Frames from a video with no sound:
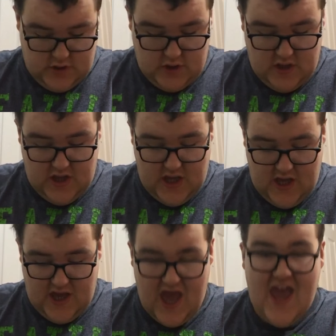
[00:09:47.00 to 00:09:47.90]
So
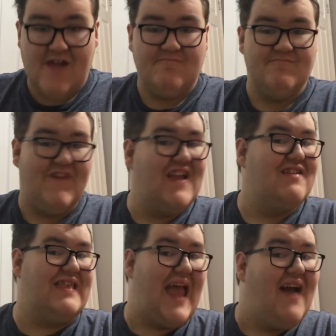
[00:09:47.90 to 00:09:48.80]
yeah. And
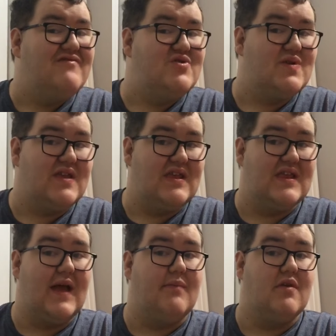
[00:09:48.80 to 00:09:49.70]
Vandal Savage was in
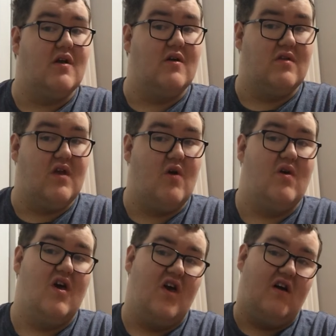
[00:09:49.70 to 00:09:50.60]
this episode. So
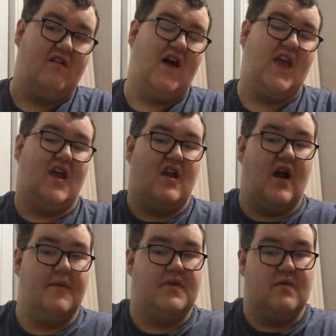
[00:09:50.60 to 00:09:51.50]
like,
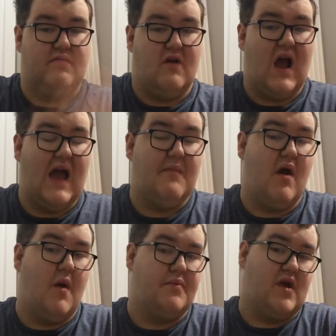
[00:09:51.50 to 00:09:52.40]
comment, subscribe.
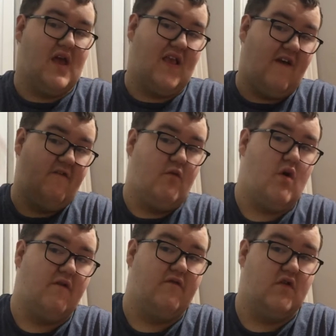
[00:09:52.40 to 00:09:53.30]
I hope you guys have a
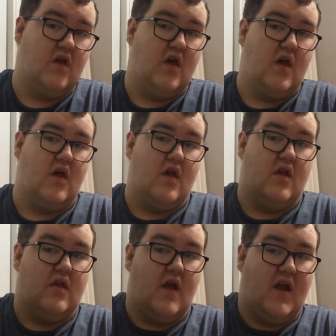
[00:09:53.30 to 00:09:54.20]
wonderful
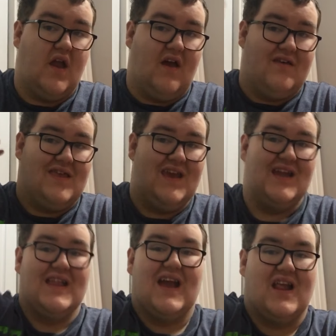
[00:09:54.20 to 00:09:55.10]
night and I'll see
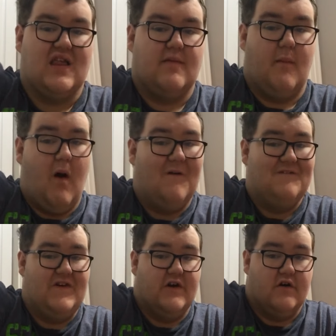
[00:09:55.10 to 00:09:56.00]
you next
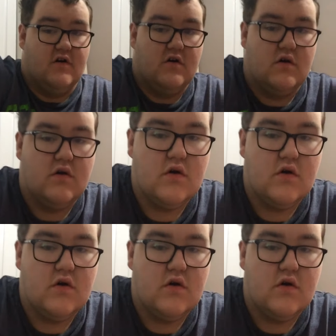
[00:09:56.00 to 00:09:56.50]
Smallville.